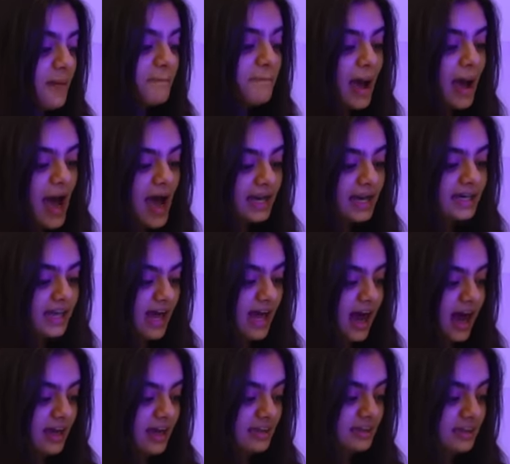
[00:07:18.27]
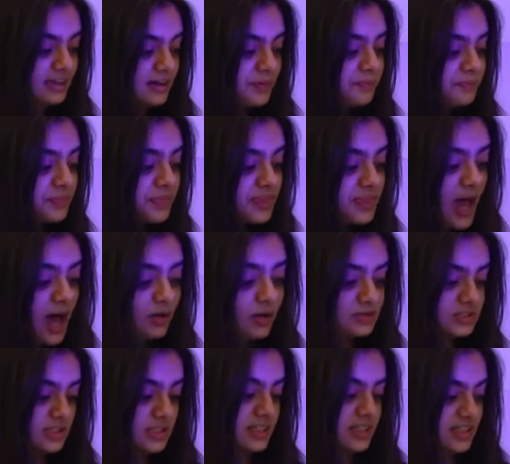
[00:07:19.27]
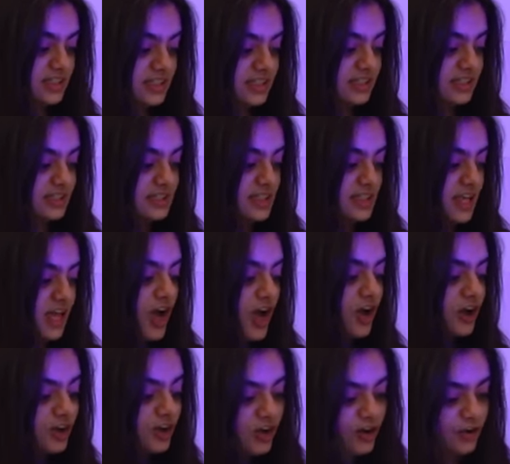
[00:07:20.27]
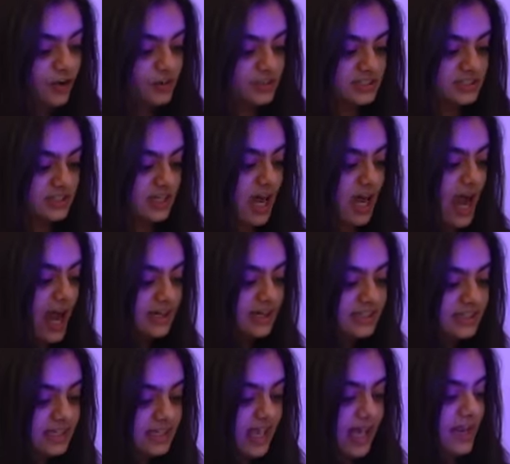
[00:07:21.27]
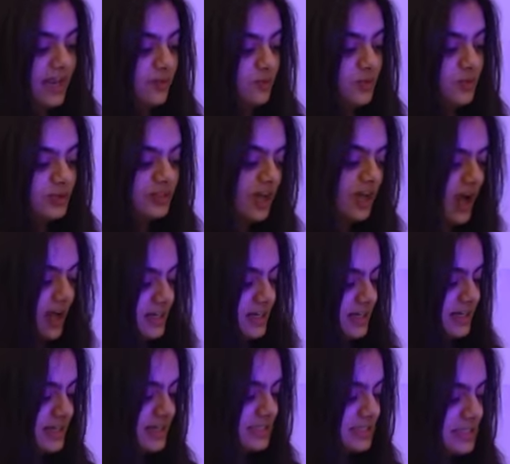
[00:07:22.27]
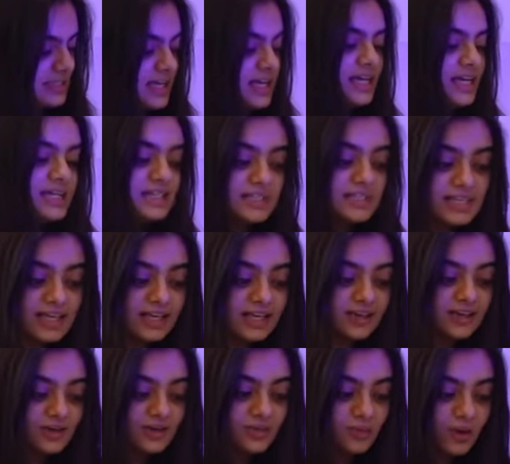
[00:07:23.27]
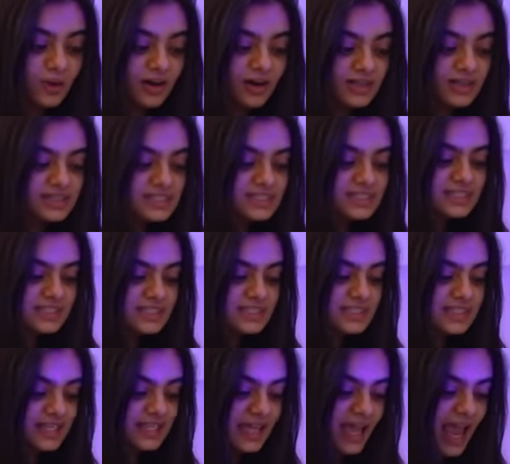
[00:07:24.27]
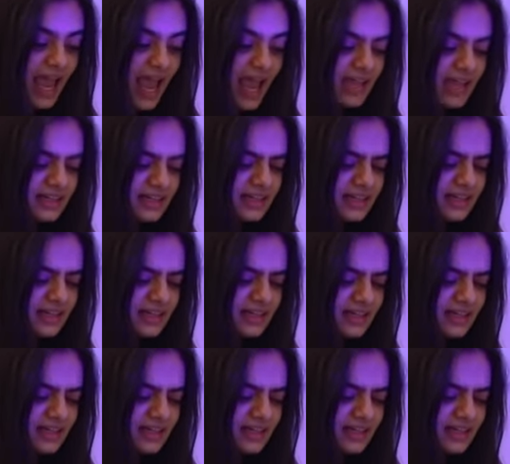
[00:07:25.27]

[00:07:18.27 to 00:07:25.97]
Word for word: Bad Liar, Thousand Years, Closer, and Kill Him With Kindness secret words T N